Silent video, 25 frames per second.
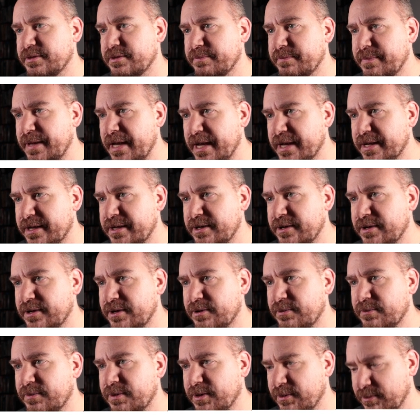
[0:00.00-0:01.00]
the back
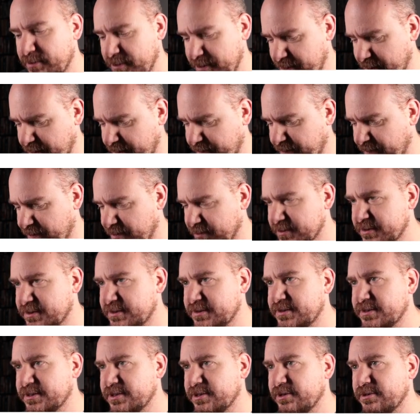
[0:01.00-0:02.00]
here, we're going defaults
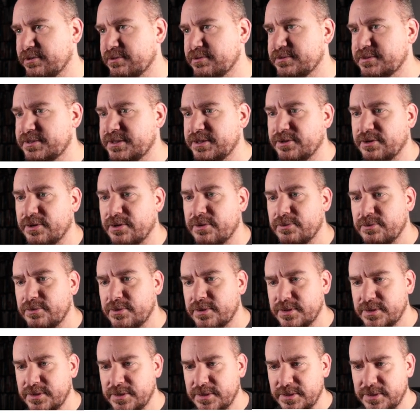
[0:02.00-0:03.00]
zero, zero,
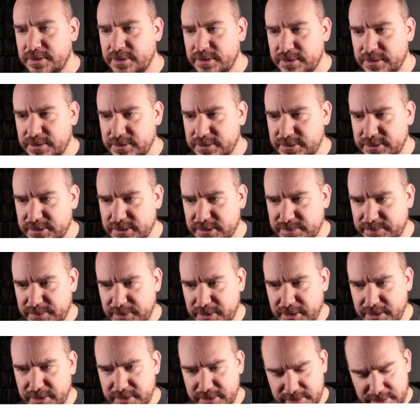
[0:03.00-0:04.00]
just
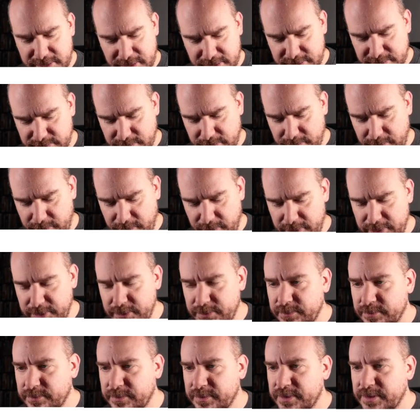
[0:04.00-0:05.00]
because that's what we want
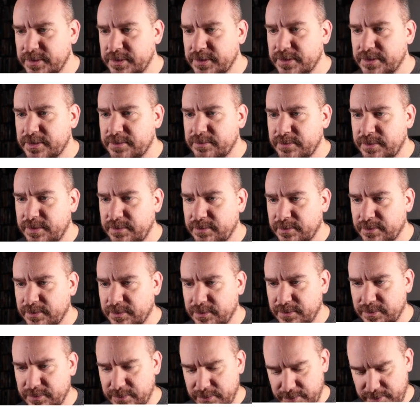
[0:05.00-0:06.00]
to do. We
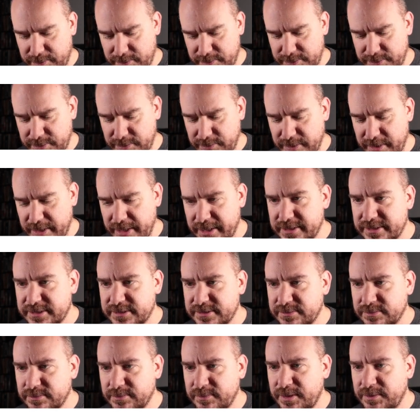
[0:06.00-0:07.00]
will control
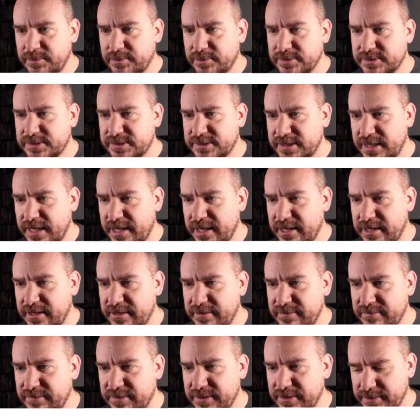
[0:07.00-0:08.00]
X. We will
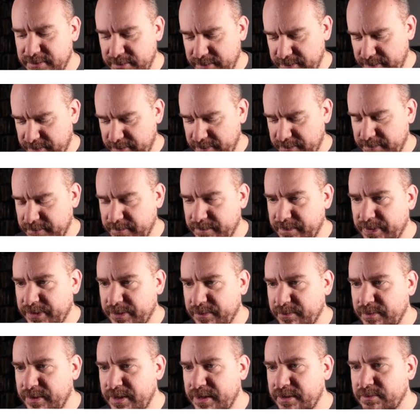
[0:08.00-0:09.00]
save
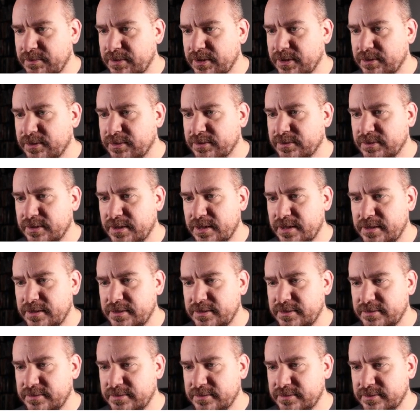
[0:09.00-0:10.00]
we will
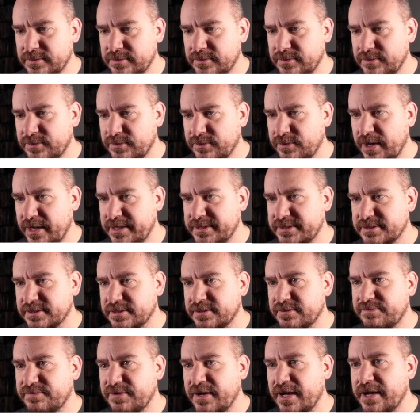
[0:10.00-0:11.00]
uh, write to
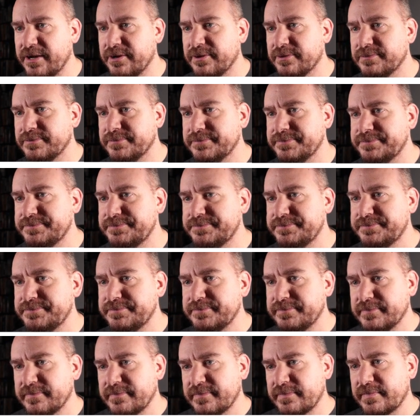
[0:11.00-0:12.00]
the file.
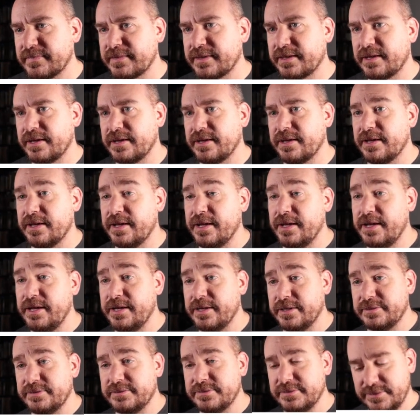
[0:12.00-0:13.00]

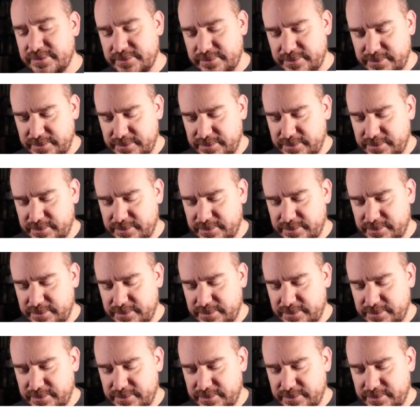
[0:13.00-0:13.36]
And